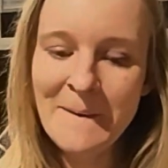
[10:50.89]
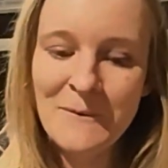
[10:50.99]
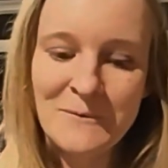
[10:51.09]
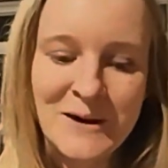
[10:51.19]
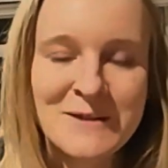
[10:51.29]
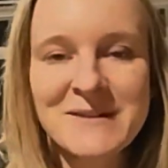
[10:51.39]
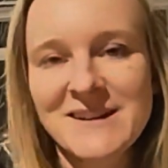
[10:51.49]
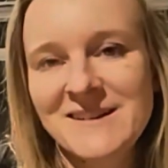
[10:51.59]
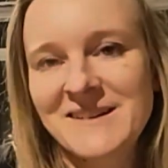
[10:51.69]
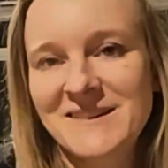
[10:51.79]
where am I
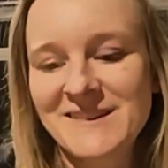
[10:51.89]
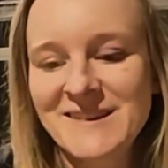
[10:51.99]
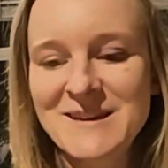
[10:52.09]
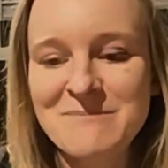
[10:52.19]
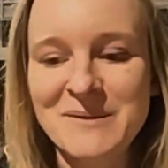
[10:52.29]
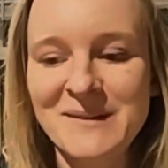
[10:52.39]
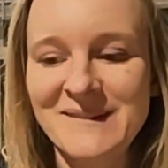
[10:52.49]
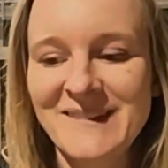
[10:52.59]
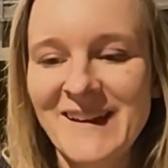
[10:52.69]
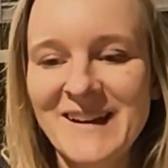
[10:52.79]
going to sleep,
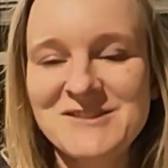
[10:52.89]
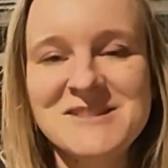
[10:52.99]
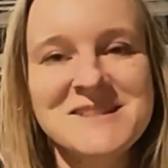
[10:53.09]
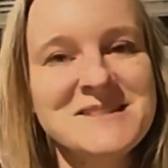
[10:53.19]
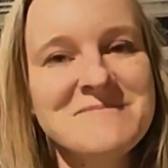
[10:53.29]
and just